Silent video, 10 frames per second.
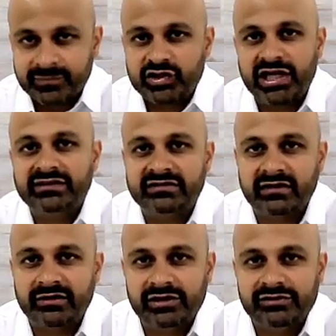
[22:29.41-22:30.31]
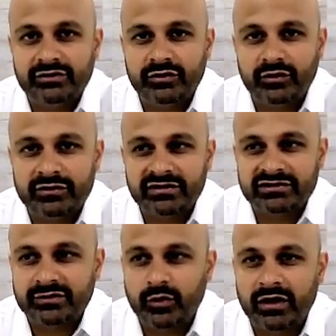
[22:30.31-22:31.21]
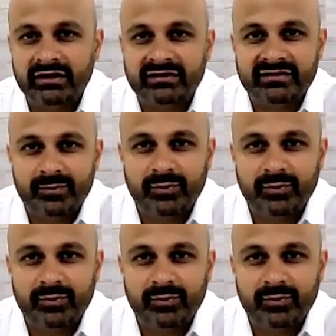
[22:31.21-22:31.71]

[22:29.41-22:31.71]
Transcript: chances are they're using cornstarch and water at some